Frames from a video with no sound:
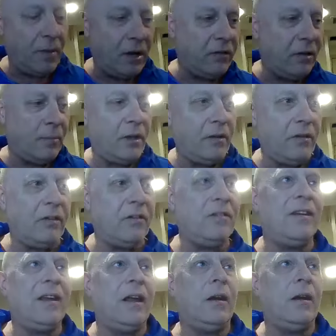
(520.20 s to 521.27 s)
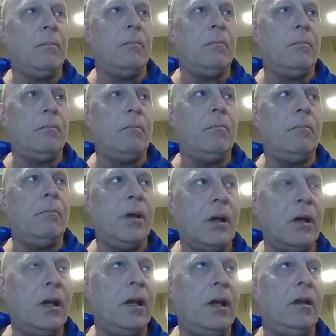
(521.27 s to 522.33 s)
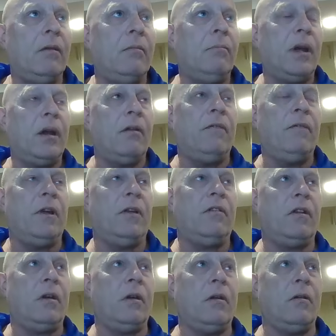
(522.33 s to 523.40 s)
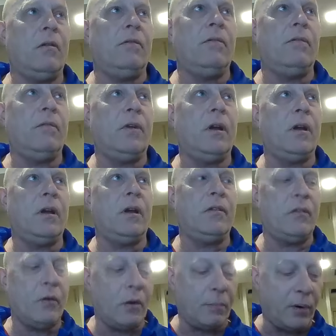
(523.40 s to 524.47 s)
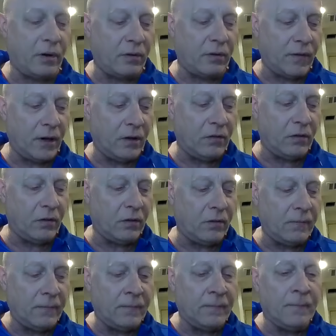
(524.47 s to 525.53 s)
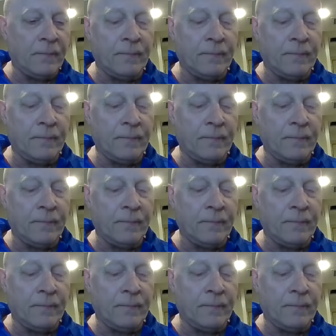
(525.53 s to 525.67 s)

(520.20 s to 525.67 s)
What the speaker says: us about some of the sustainability benefits of historic preservation.